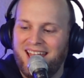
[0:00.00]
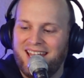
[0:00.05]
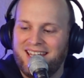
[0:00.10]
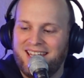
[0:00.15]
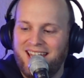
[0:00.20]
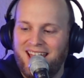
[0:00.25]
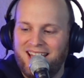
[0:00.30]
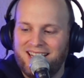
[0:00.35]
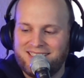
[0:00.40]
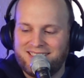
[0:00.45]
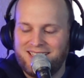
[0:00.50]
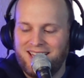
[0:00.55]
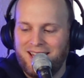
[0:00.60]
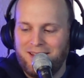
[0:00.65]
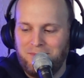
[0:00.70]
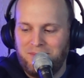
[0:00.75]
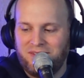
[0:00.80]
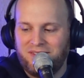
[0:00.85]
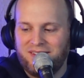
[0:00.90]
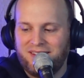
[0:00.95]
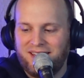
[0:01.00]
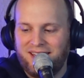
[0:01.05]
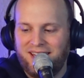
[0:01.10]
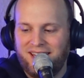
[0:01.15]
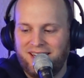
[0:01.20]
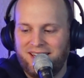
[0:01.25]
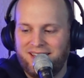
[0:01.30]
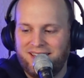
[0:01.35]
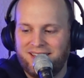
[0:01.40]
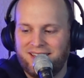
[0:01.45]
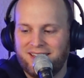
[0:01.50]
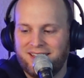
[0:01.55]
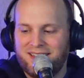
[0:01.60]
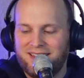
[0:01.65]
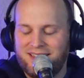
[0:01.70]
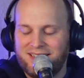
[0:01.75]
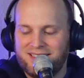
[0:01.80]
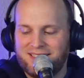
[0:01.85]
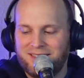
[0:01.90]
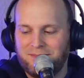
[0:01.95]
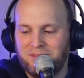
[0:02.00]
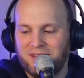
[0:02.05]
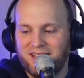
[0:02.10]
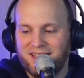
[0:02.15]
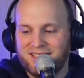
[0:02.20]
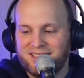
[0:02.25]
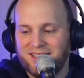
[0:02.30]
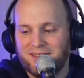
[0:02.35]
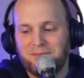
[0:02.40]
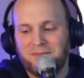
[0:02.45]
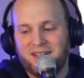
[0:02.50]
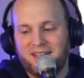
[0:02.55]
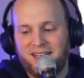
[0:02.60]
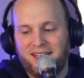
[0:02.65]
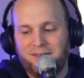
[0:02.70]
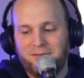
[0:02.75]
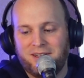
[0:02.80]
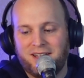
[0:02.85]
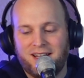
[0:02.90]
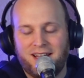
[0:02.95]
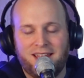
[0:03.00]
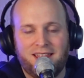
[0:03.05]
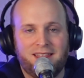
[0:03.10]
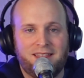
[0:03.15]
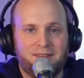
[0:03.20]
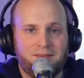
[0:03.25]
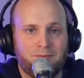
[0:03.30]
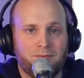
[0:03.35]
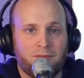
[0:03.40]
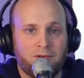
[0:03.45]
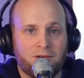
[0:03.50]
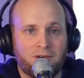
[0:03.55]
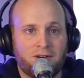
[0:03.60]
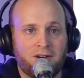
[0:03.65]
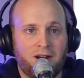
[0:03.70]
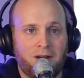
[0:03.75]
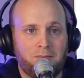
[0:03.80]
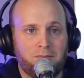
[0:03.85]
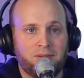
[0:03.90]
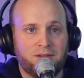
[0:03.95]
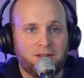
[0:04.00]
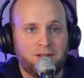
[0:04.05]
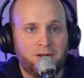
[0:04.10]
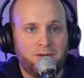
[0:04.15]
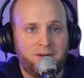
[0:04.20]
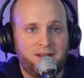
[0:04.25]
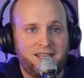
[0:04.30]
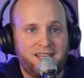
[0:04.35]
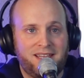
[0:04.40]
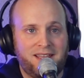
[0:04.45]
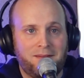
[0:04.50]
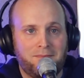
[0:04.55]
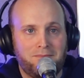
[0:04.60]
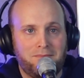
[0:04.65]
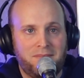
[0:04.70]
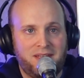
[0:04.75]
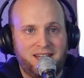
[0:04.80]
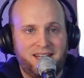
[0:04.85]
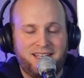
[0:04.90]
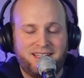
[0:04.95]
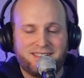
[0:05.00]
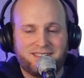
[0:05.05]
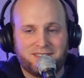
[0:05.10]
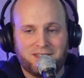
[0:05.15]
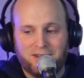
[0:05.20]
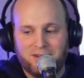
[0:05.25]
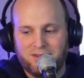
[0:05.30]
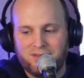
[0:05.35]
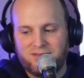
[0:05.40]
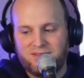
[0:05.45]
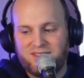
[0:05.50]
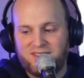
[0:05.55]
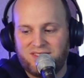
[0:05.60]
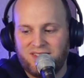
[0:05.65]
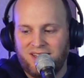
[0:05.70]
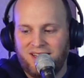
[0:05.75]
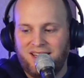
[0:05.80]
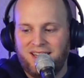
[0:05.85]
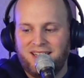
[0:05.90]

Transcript: Next up, hitting Disney Plus on Monday, we got more Bluey minisodes.